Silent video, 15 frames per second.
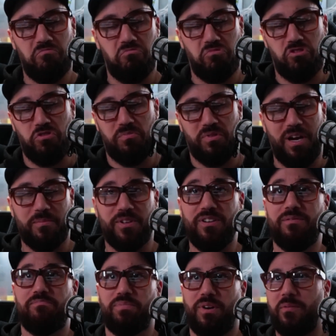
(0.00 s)
super happy.
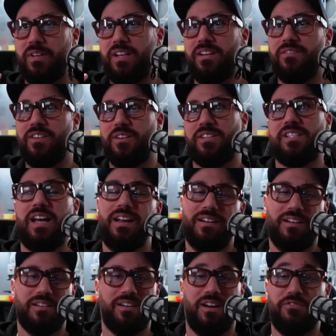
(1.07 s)
You probably didn't even notice I had it
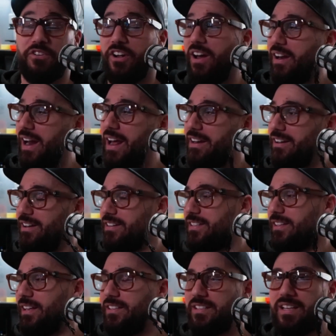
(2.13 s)
on there. I forgot I had it on
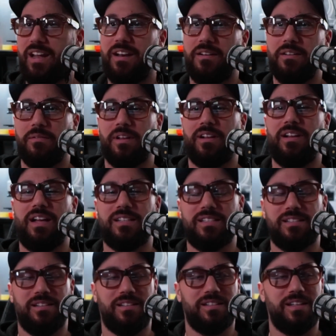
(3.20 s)
until I just had my
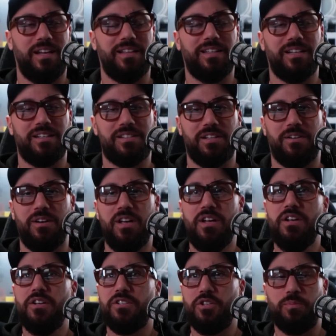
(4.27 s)
glasses on the side there. So
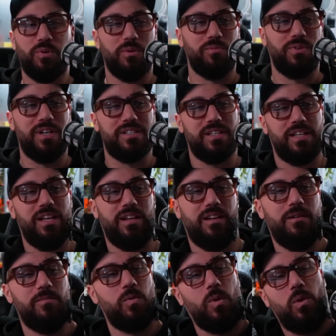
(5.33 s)
super impressed. The kit
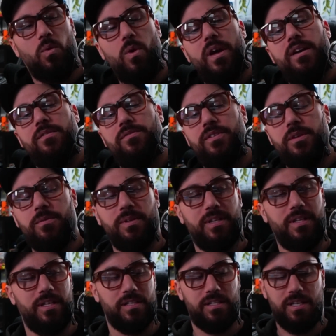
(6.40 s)
comes with quite a few of
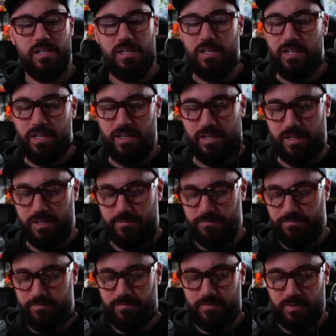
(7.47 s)
these. Let
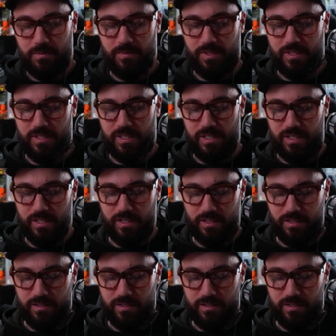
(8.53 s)
me see here.